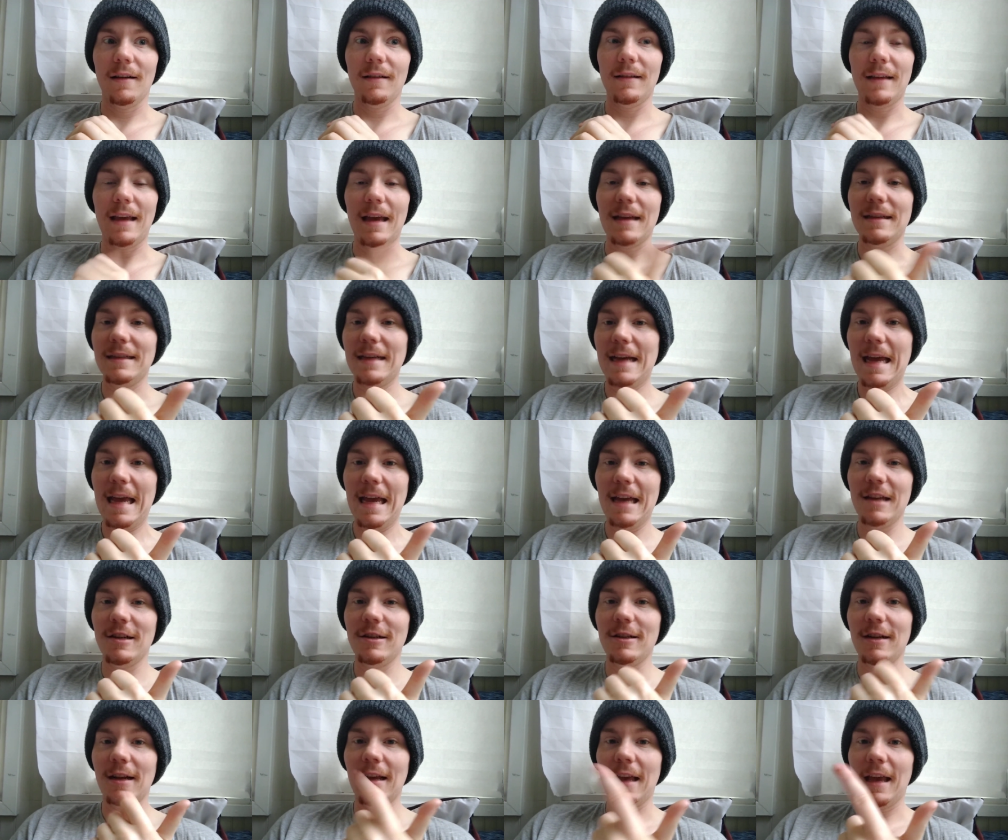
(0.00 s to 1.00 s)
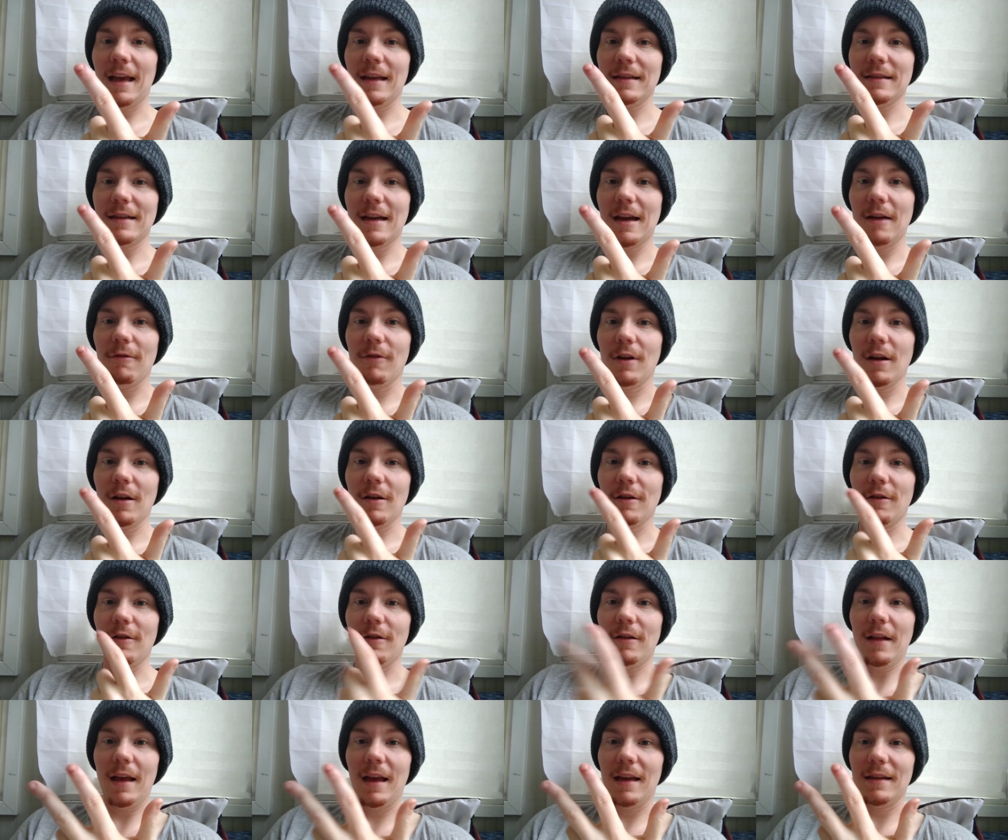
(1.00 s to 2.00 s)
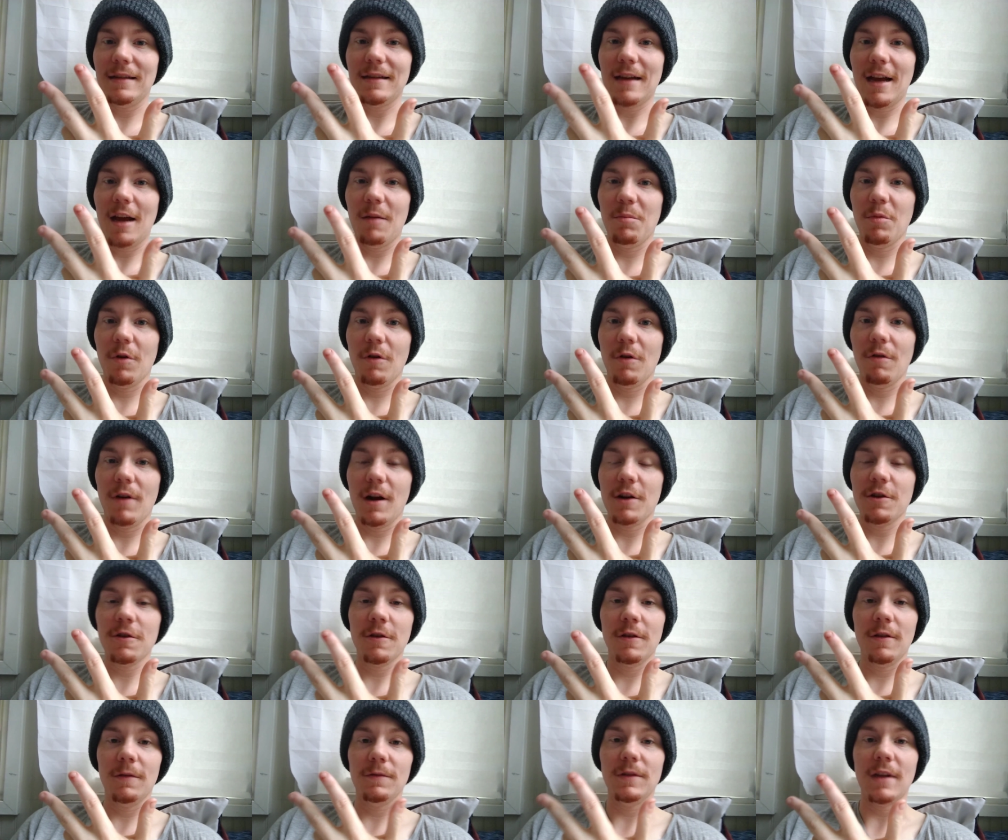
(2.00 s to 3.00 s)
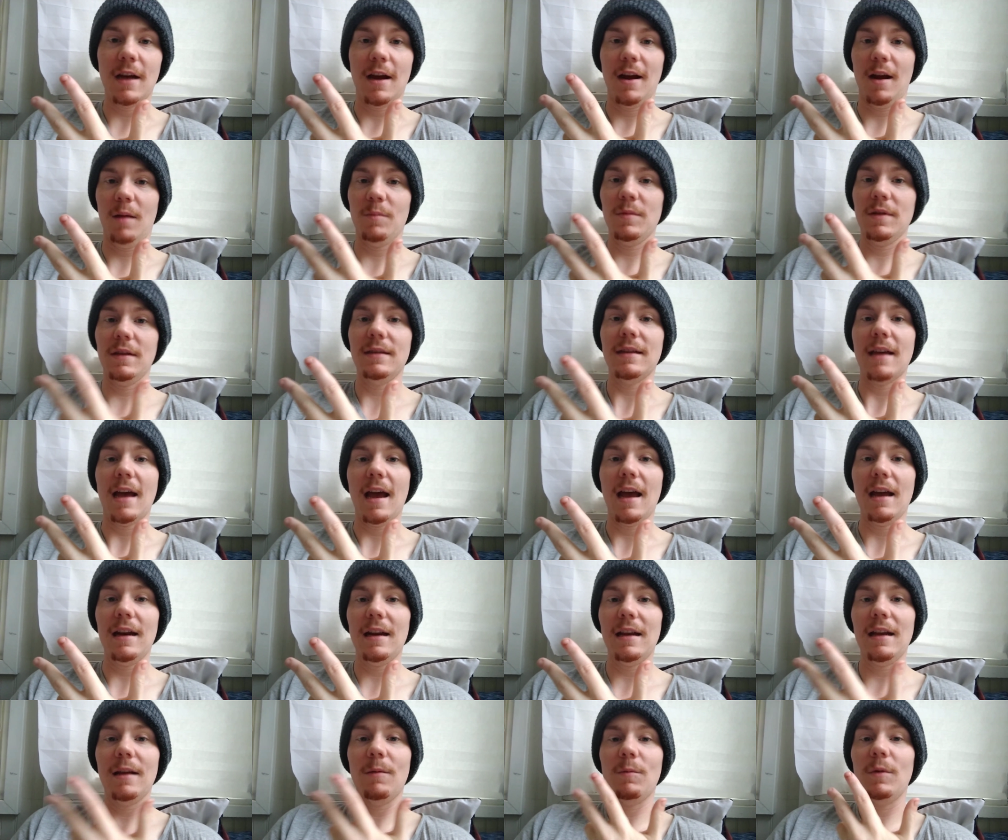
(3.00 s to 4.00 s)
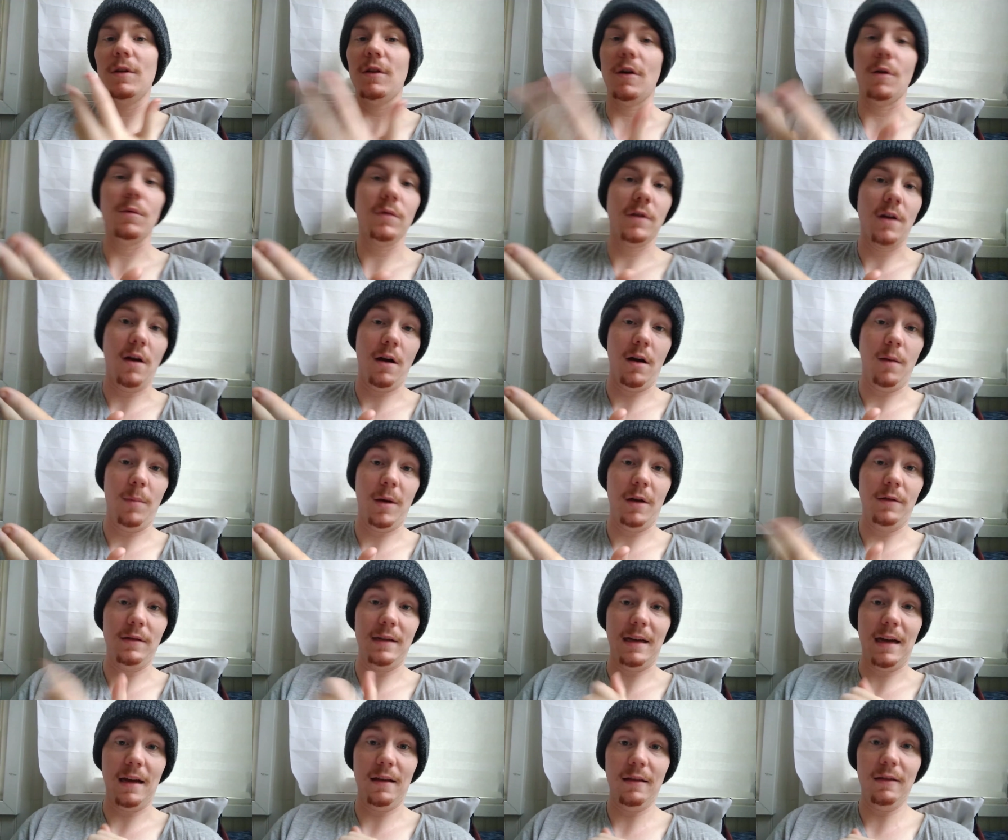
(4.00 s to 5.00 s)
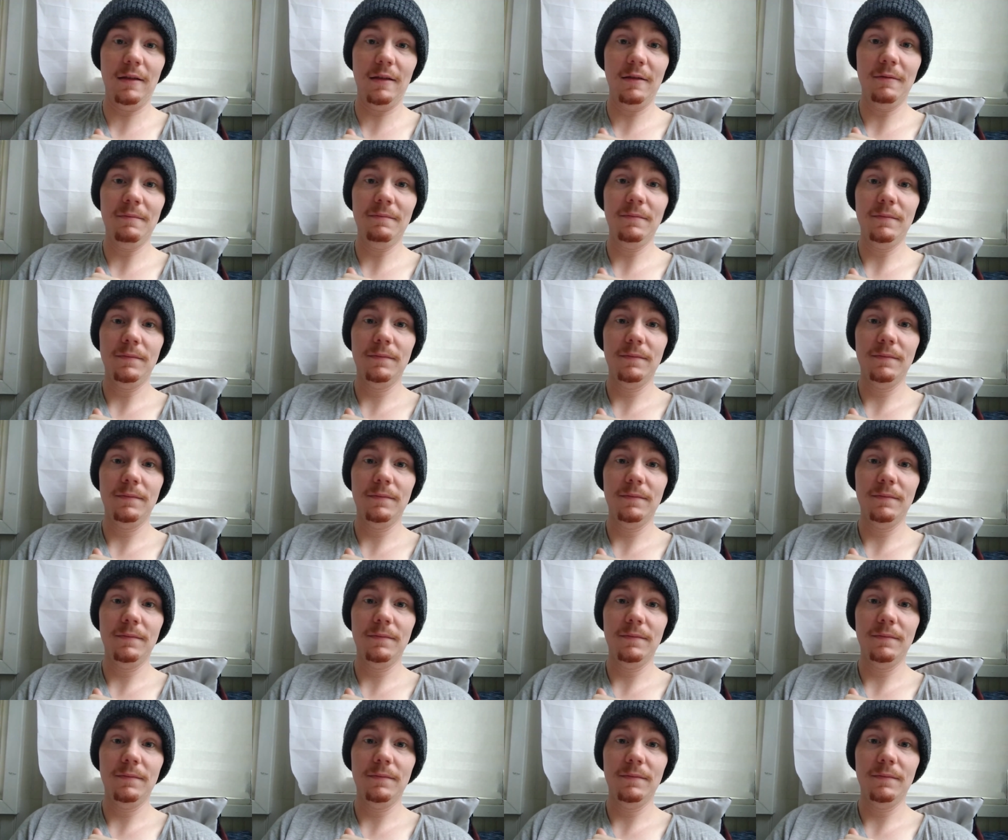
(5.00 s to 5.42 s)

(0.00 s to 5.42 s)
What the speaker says: anti-aging, anti-wrinkle, anti-progression of time society, and we don't talk about death.